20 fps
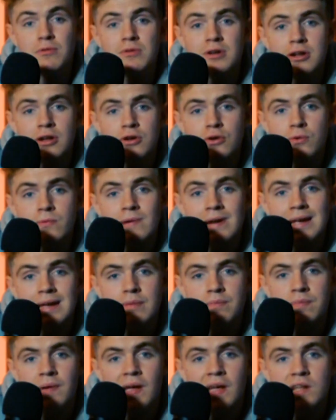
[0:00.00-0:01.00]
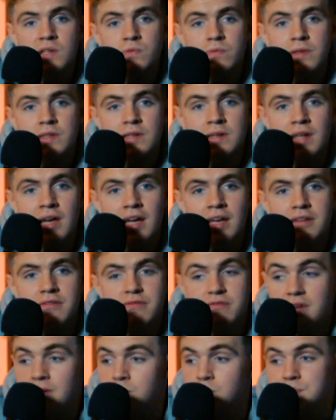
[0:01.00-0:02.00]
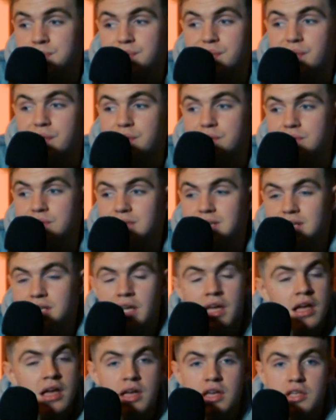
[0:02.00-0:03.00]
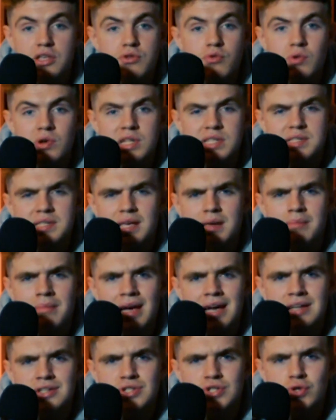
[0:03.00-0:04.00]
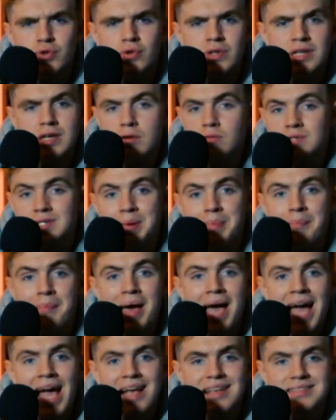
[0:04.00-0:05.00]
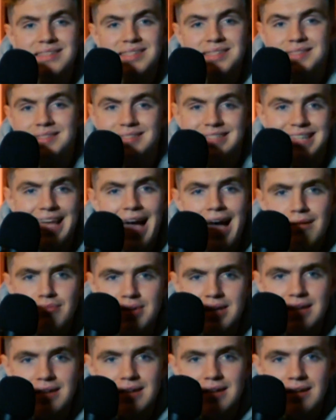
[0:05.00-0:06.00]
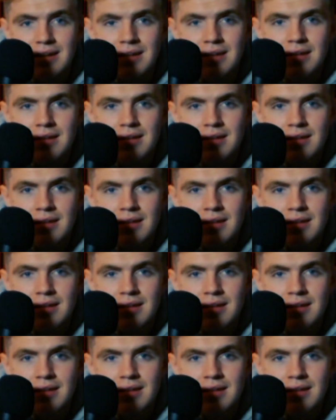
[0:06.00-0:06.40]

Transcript: He went on a rampage with a knife. It was literally, you want to say mass shooting, it was a mass stabbing.